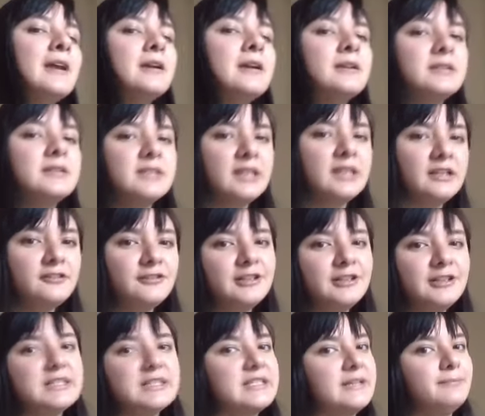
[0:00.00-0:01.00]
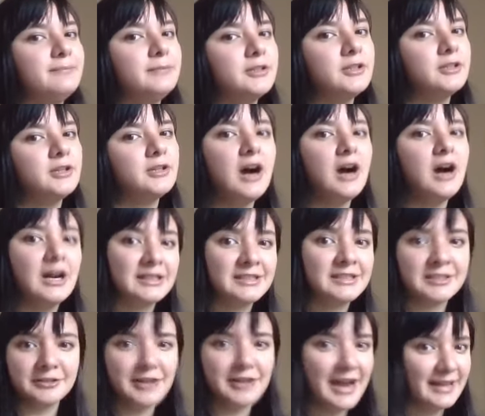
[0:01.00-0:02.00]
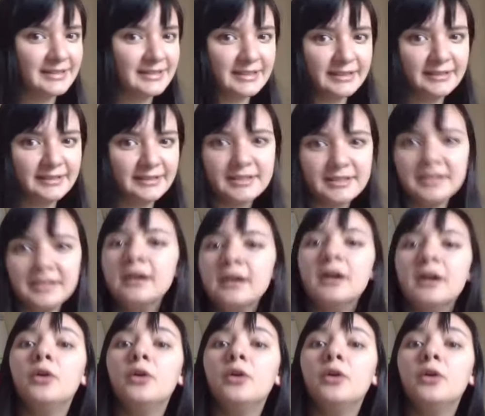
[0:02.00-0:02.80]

Take, for example, oxoacids,